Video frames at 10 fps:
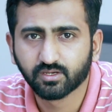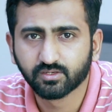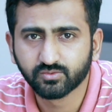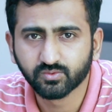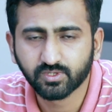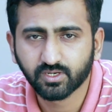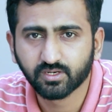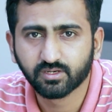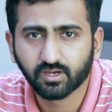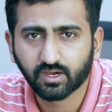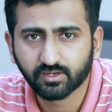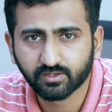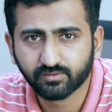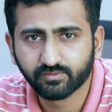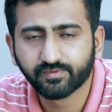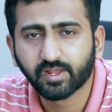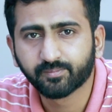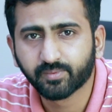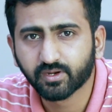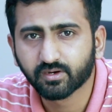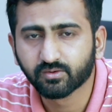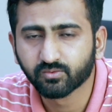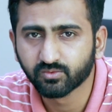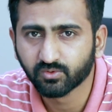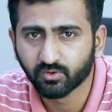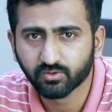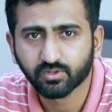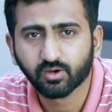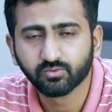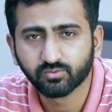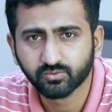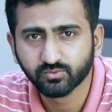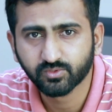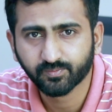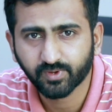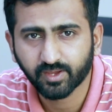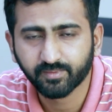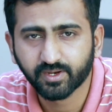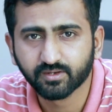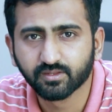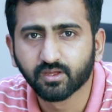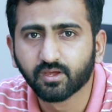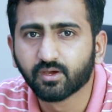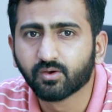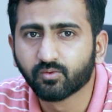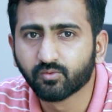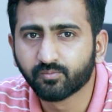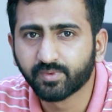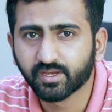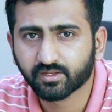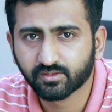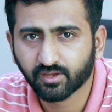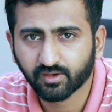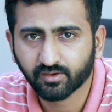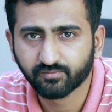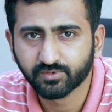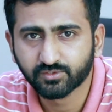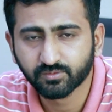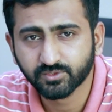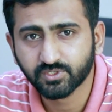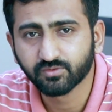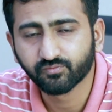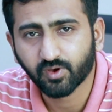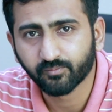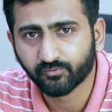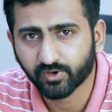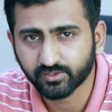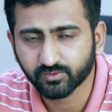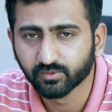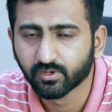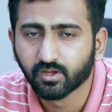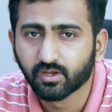you need a developer who knows how to do deployments, who make the virtual machines warm for you.